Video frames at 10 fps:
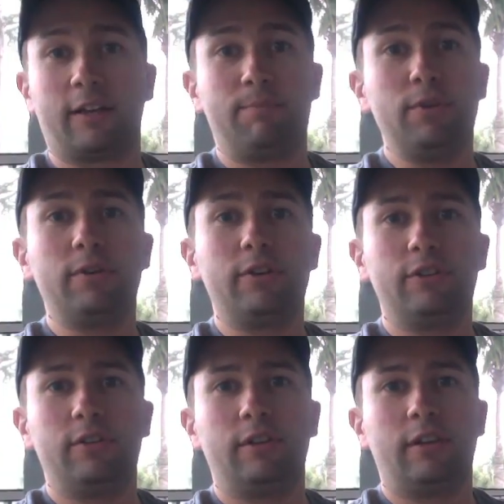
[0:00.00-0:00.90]
computer,
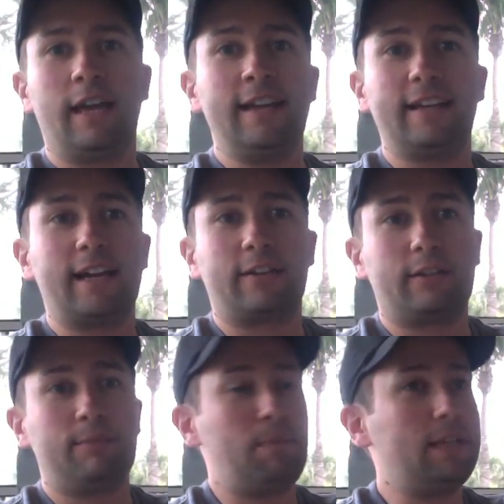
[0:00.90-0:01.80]
any kind of
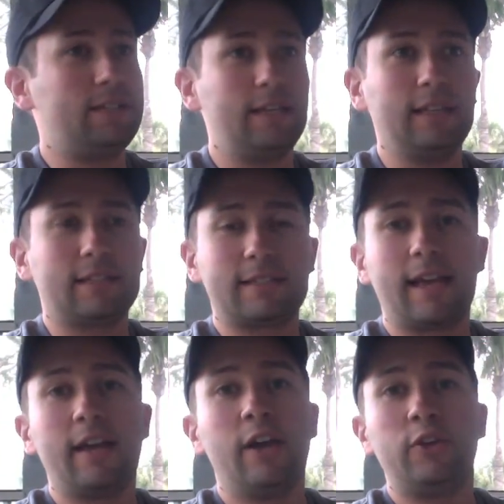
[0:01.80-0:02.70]
PC, let's
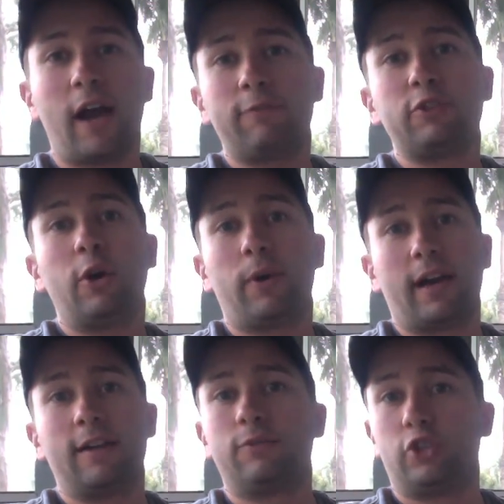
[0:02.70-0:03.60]
say, you have to know what
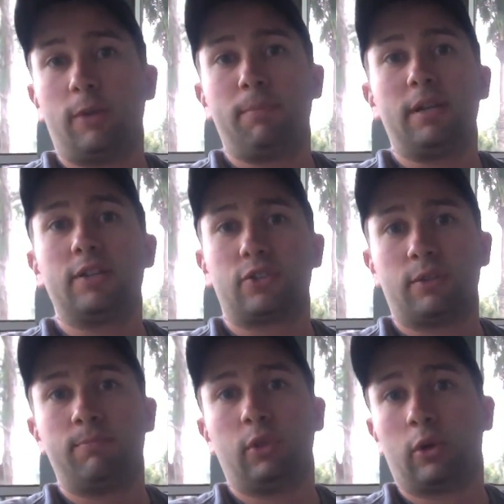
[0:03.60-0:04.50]
kind of chip it is
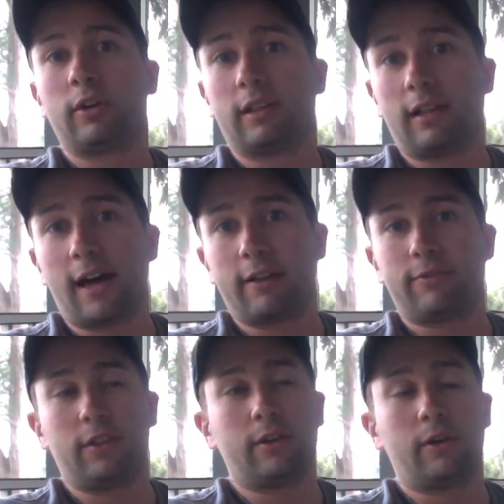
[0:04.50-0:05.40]
to learn a lot
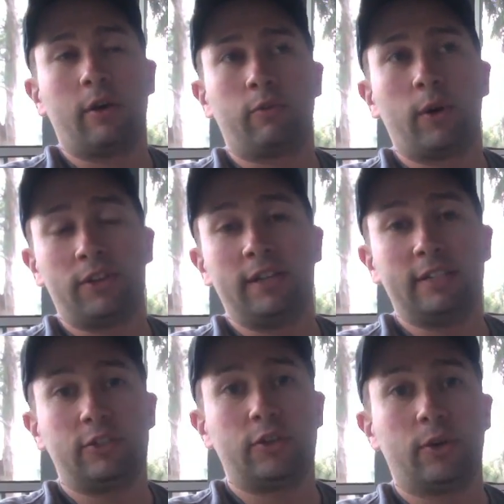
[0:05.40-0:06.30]
of what you need
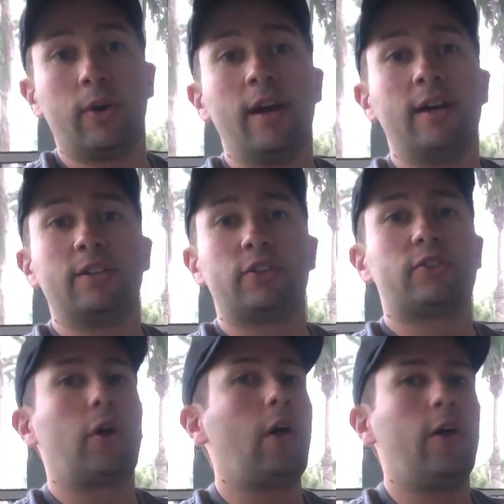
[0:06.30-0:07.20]
to do.
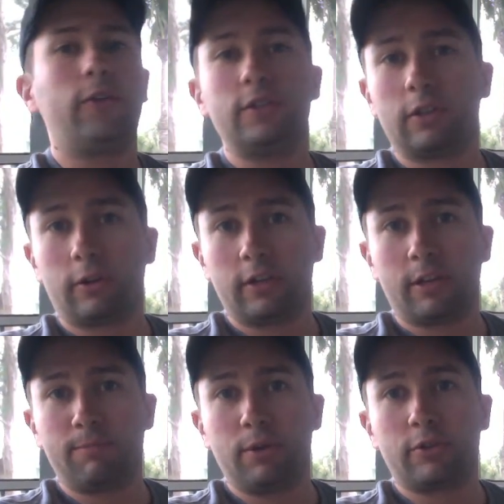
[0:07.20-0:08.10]
Since all these learning
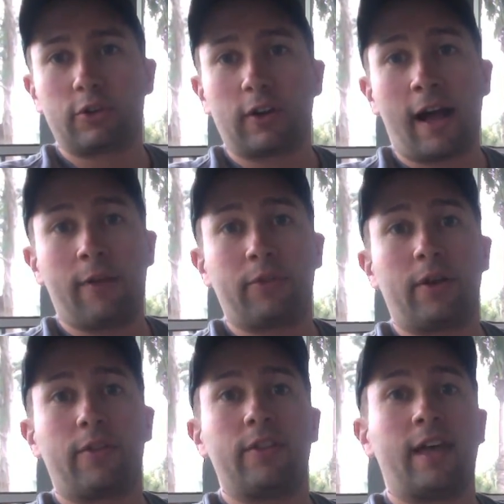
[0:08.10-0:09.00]
computers are out
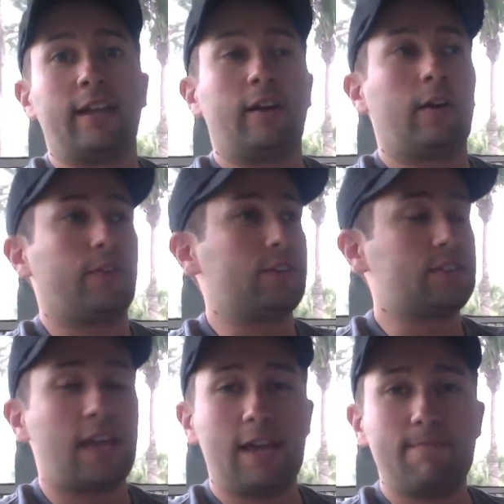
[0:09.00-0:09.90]
there that are the
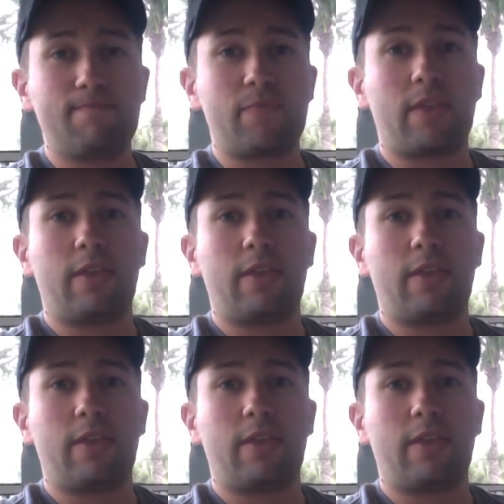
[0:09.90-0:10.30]
same